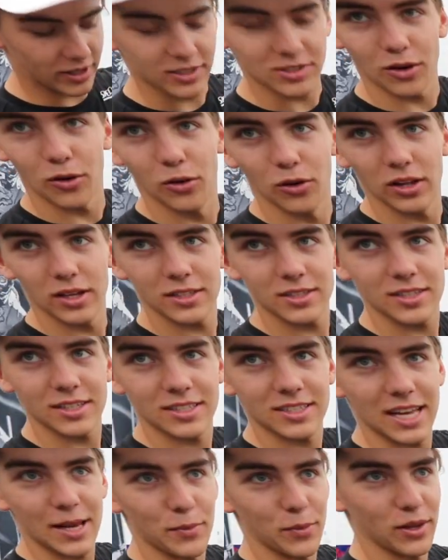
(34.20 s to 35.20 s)
is Olin's, the
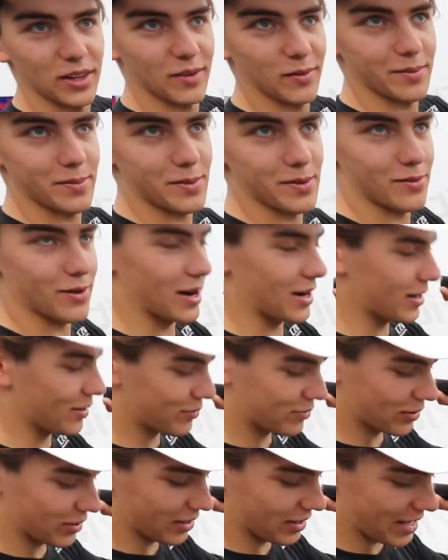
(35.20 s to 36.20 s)
same one that we've been running
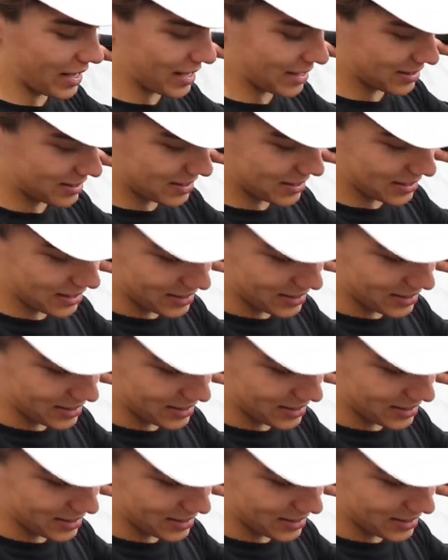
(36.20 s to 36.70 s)
for the last